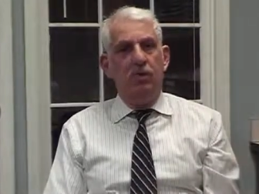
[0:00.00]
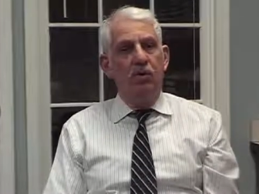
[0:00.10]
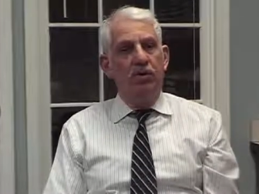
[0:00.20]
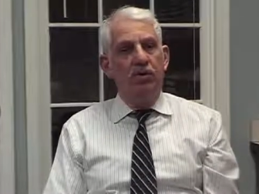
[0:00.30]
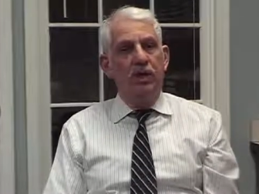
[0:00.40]

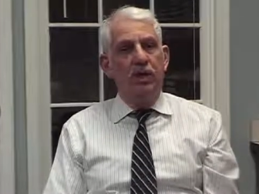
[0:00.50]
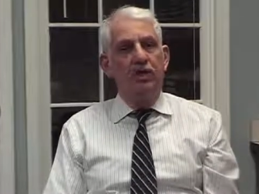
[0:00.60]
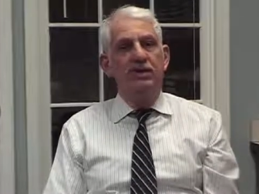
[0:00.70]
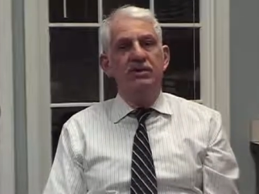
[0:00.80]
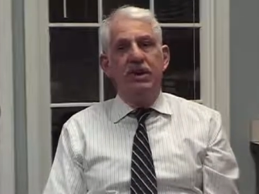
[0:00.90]
Ortho-K
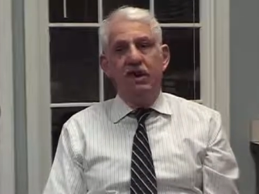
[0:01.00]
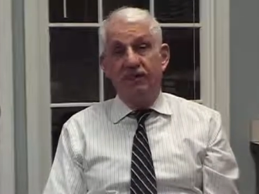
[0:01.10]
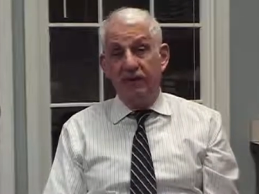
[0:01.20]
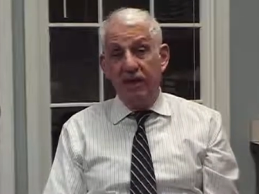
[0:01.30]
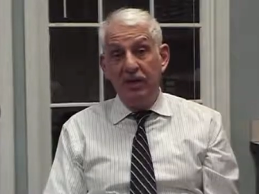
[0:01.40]
is
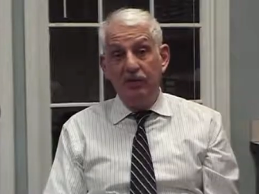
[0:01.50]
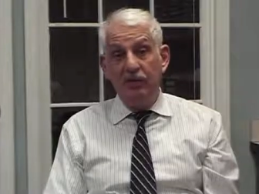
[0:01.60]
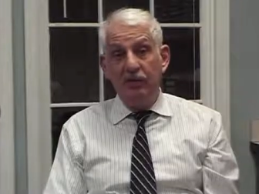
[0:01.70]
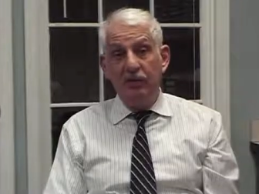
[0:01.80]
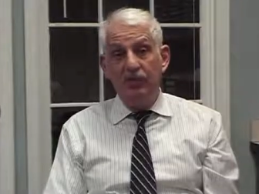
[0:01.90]
FDA
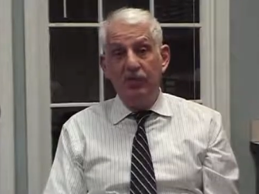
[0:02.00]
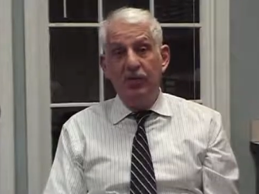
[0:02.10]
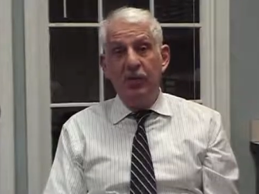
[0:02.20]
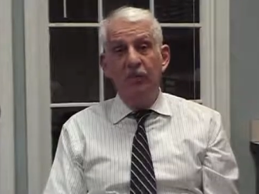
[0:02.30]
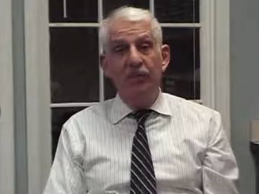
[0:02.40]
approved for
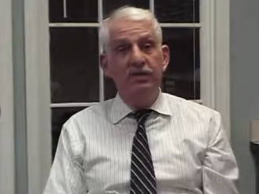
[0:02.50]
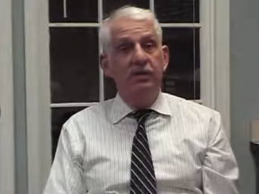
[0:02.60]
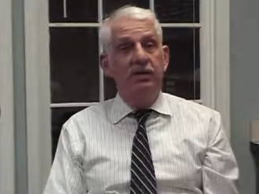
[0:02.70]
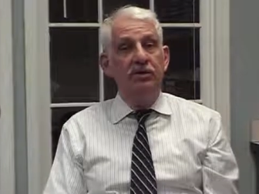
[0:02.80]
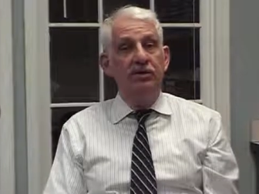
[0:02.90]
both
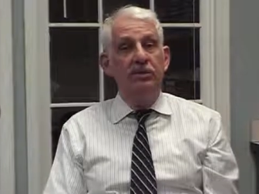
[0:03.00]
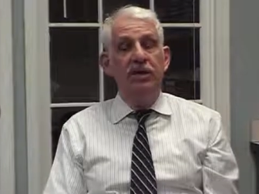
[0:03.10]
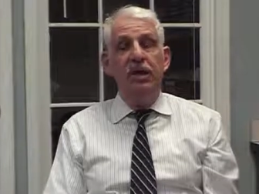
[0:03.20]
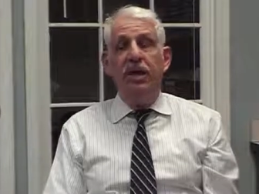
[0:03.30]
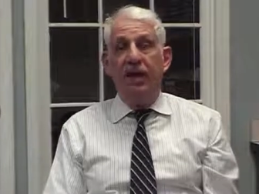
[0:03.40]
adults
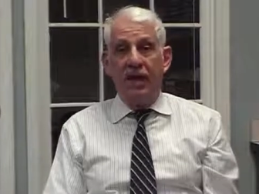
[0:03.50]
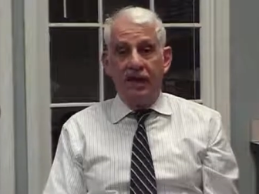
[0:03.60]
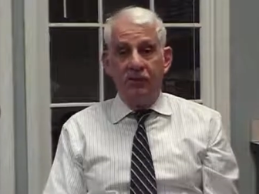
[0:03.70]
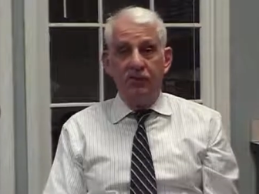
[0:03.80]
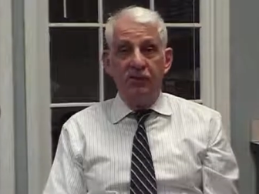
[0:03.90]

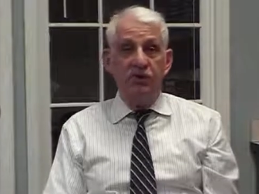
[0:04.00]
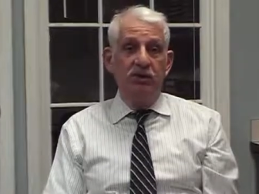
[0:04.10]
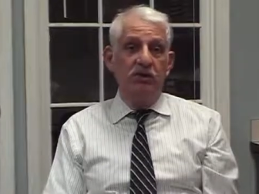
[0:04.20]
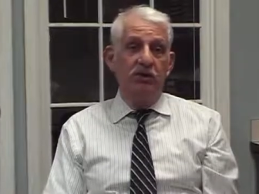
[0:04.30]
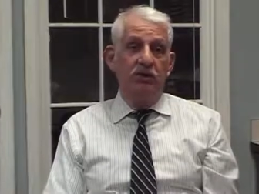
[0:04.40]
and for
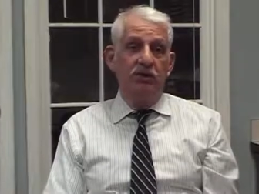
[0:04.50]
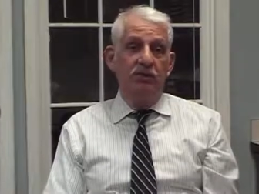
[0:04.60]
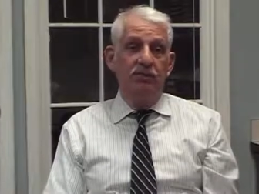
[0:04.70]
children.